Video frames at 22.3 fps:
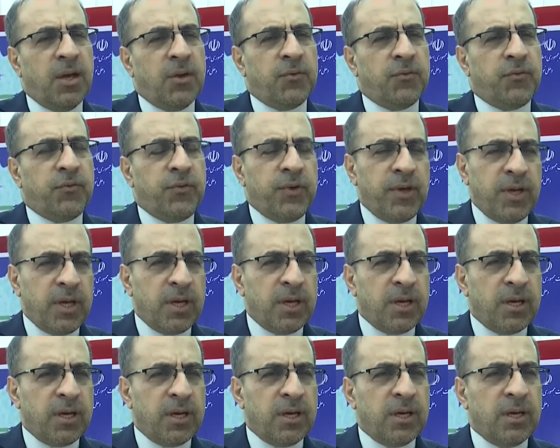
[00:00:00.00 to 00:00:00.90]
We
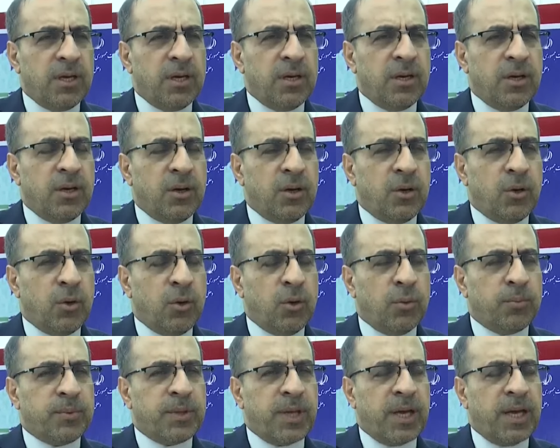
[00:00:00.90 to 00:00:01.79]
uh,
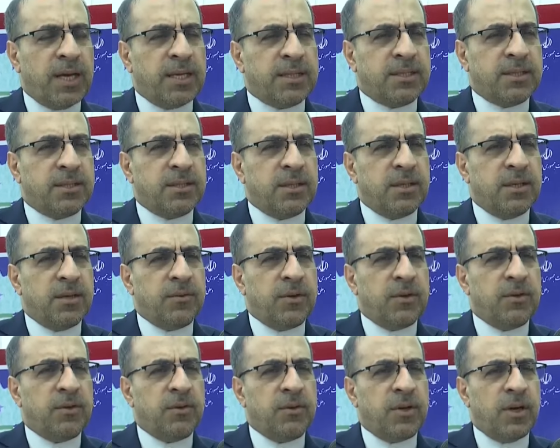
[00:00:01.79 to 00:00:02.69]
hope that
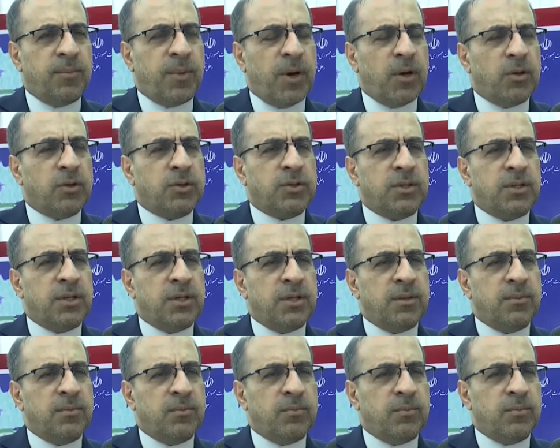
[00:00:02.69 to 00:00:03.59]
uh, about
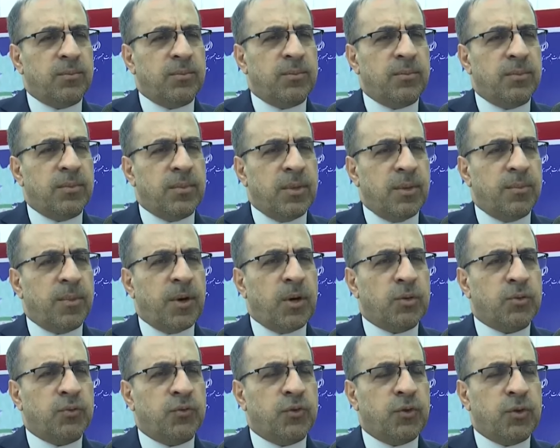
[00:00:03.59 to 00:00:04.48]
um,
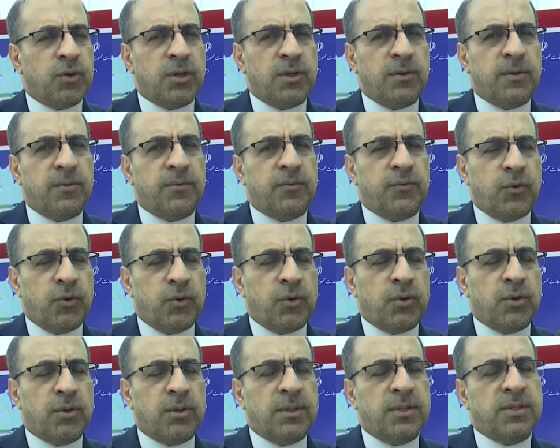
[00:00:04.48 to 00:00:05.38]
about four,
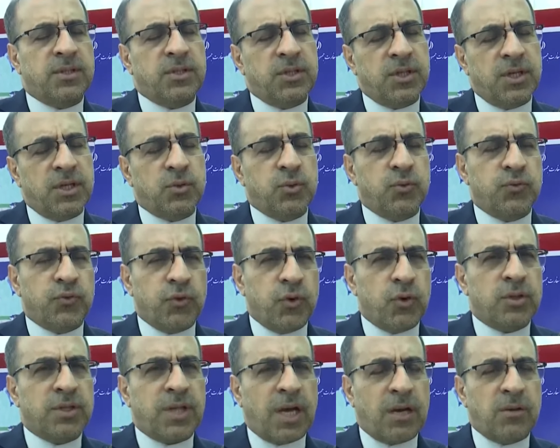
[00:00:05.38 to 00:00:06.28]
four, three to
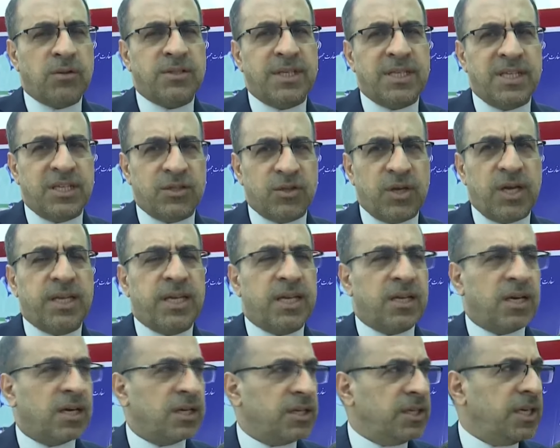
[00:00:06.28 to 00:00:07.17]
four thousand
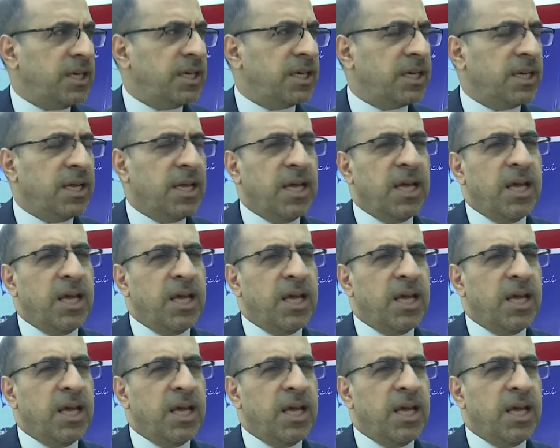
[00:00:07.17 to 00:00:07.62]
Iranians are here.